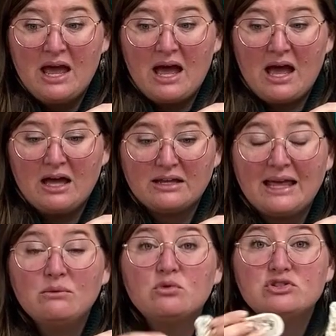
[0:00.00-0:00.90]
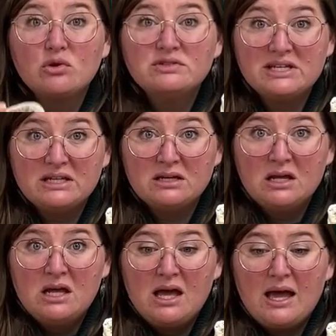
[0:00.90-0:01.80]
uh, can result in
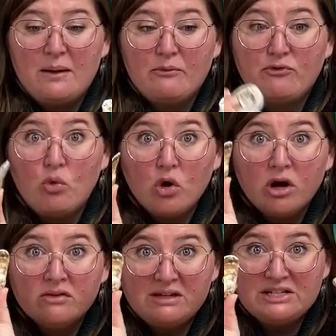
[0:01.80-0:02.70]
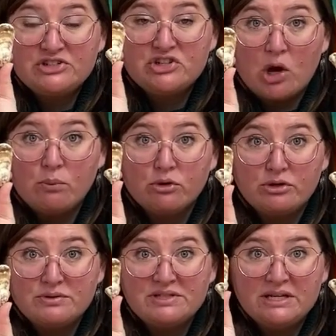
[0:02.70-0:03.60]
um, for these shell
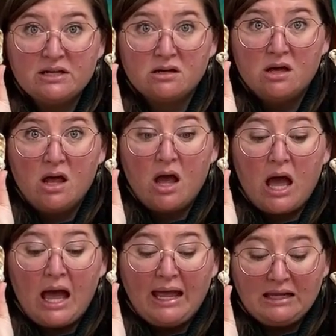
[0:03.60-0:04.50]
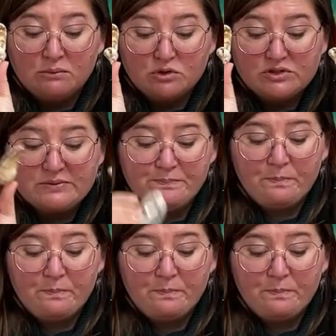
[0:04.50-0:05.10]
producing uh, animals.